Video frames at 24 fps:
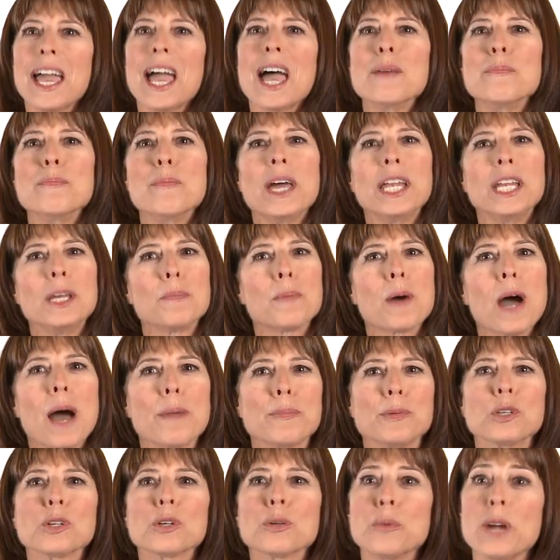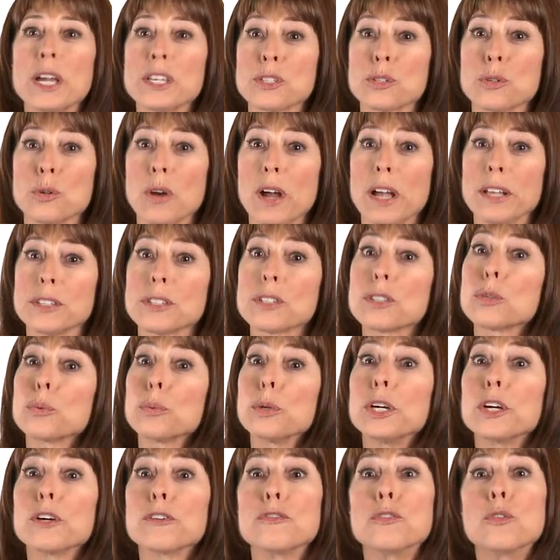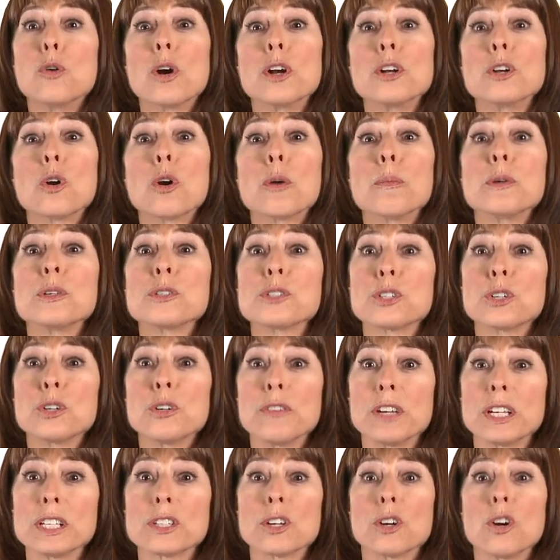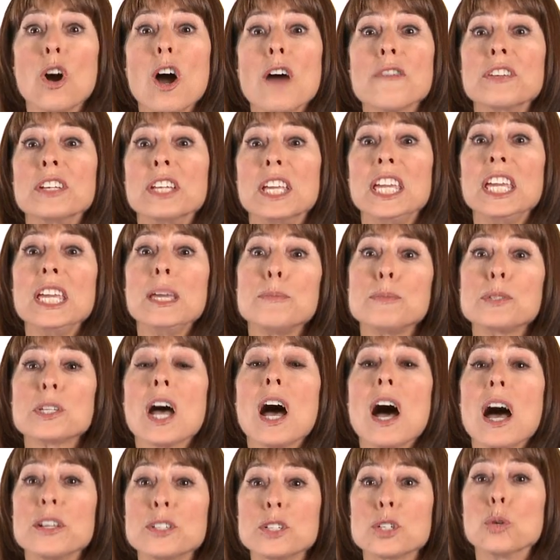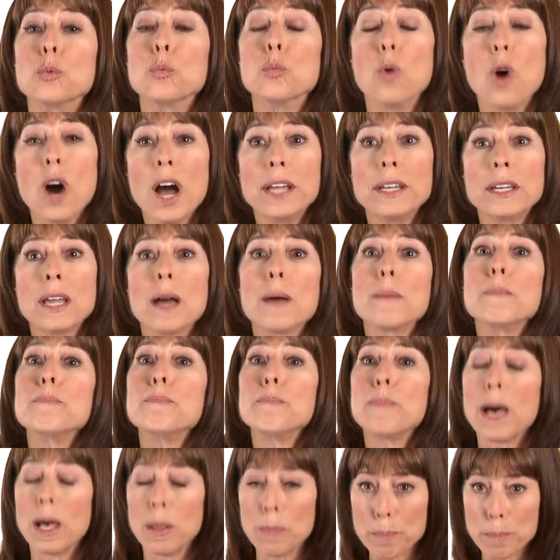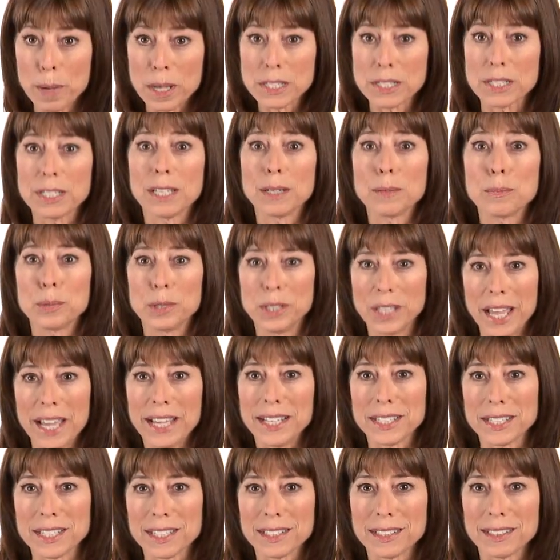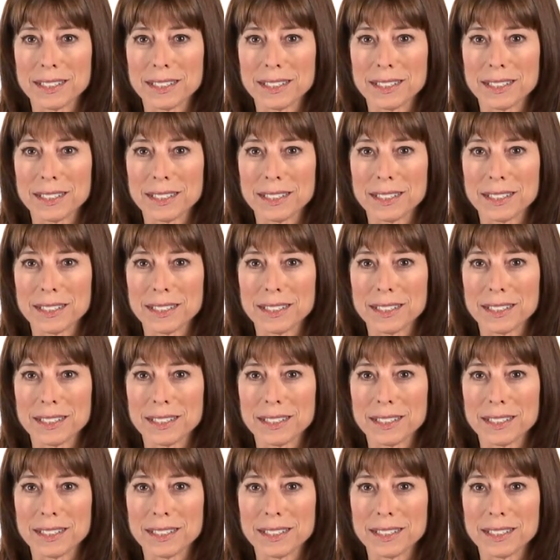At many popular restaurants, 3 or 4 normal servings are often heaped onto one belt-busting plate.